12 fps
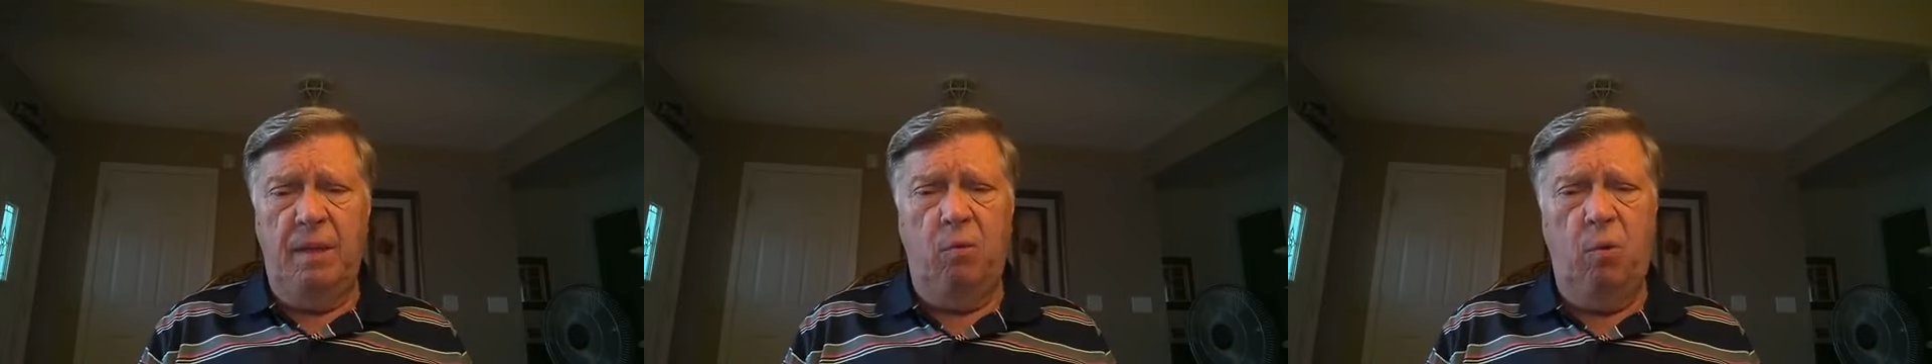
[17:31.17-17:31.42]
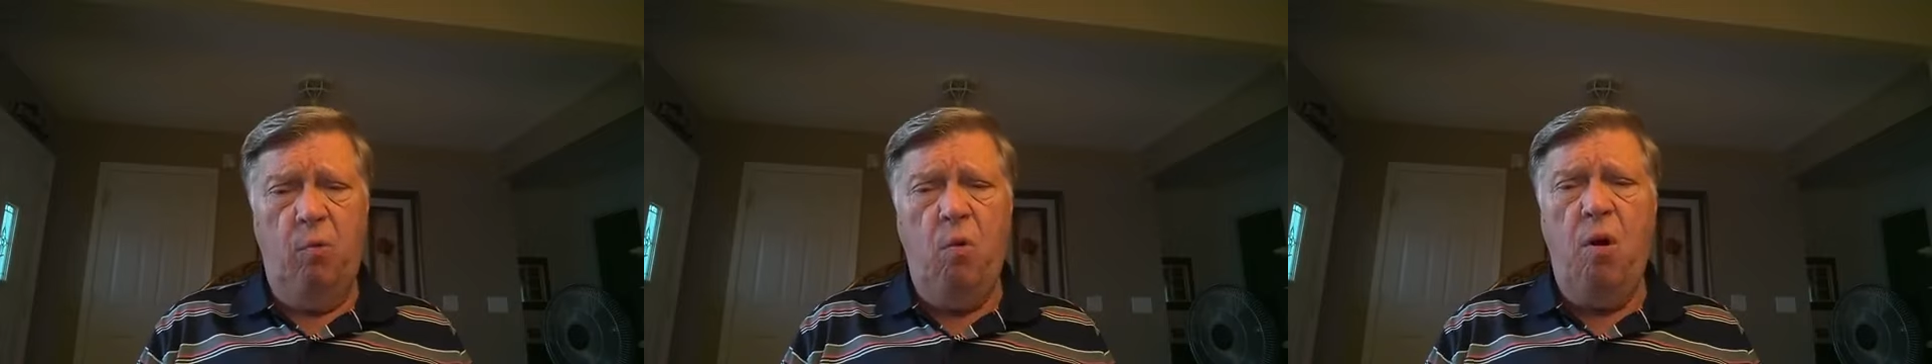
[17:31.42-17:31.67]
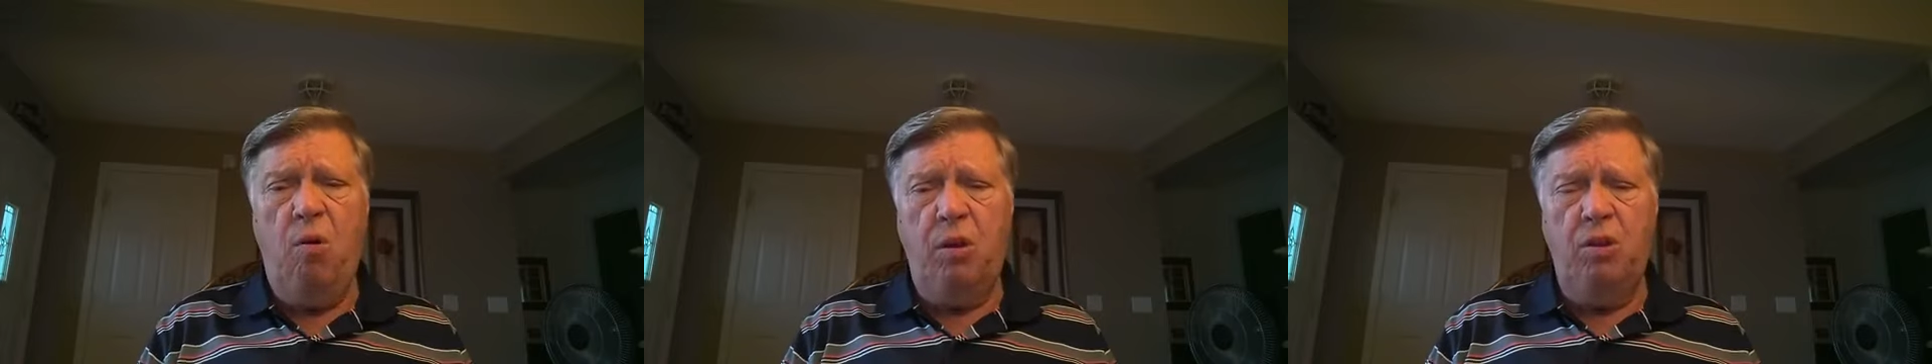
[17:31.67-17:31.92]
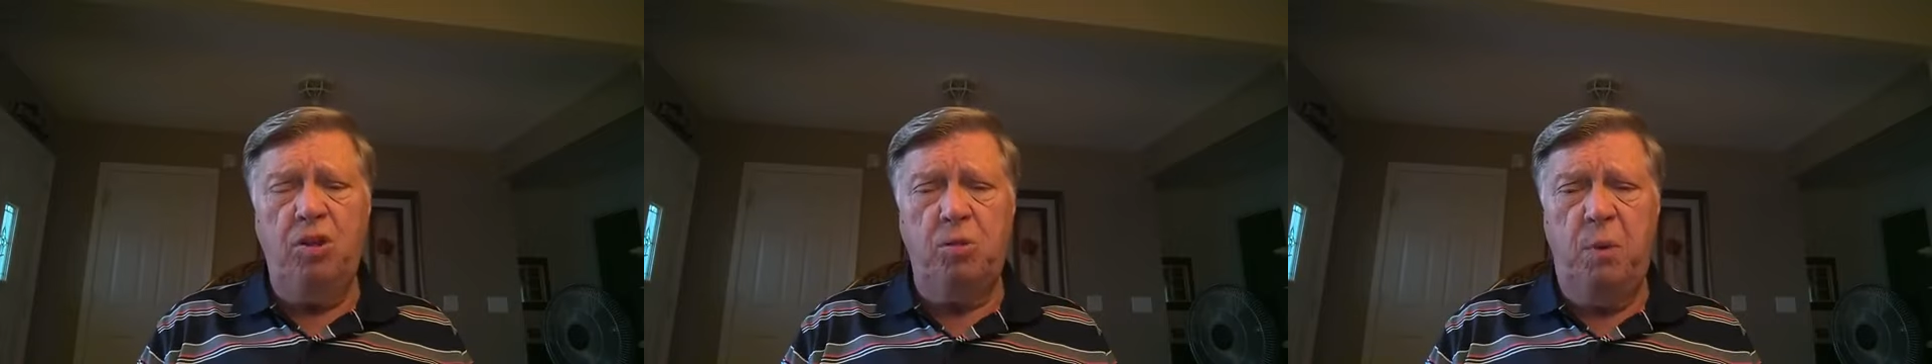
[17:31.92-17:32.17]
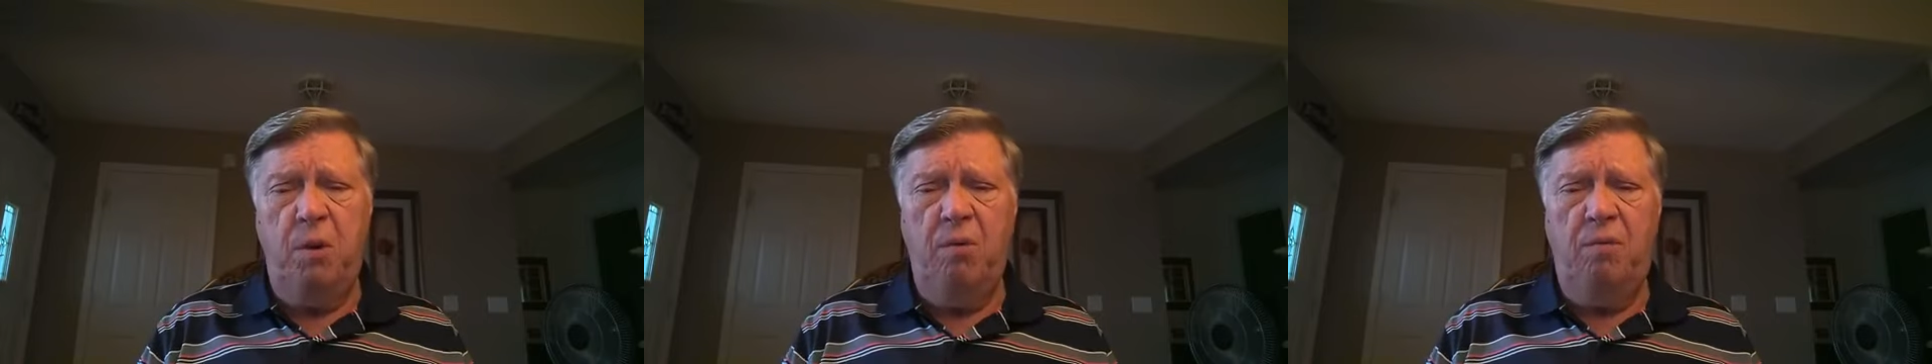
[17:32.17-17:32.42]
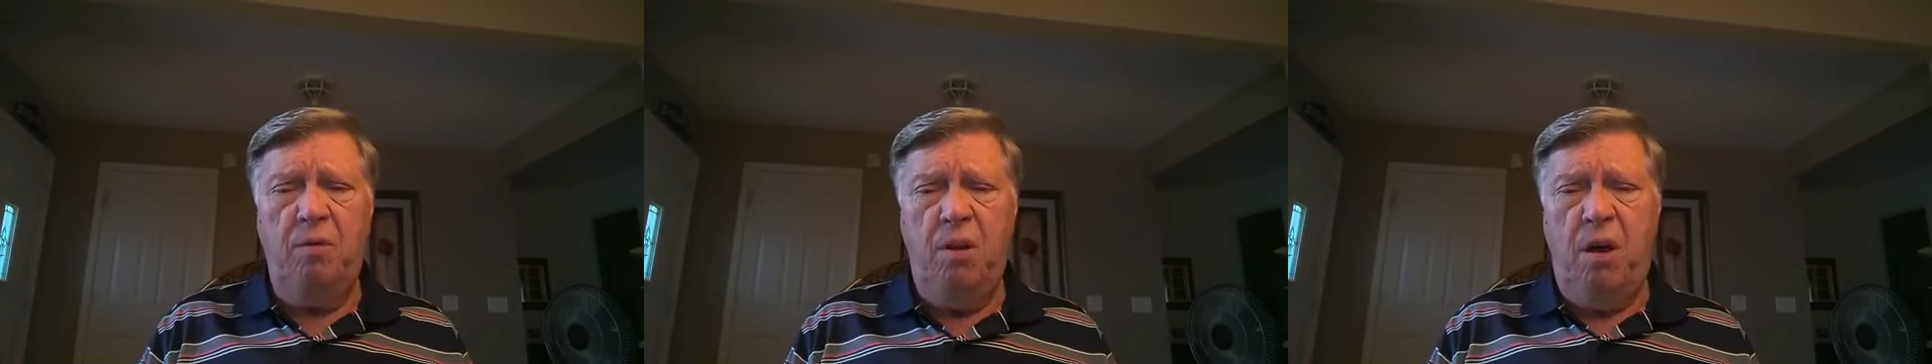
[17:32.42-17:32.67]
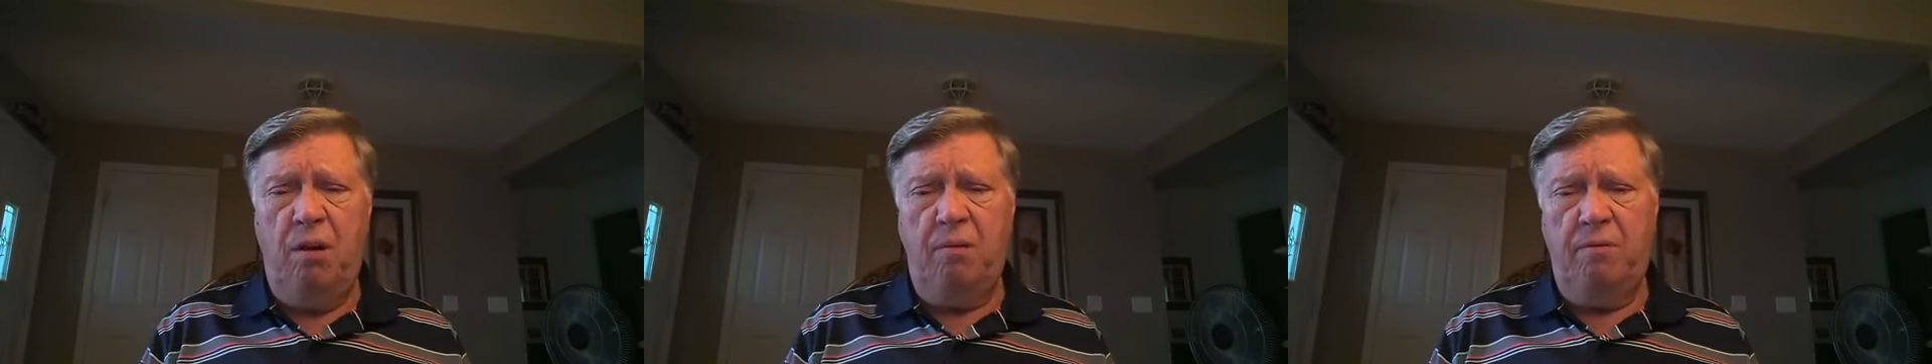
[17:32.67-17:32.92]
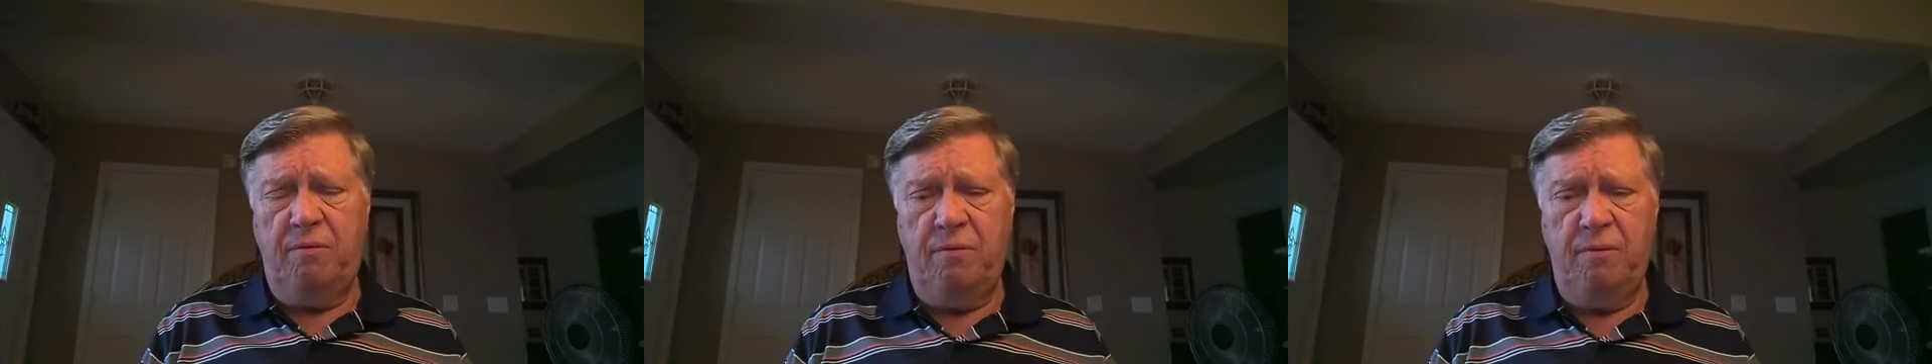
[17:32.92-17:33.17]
we walk in the Spirit of love.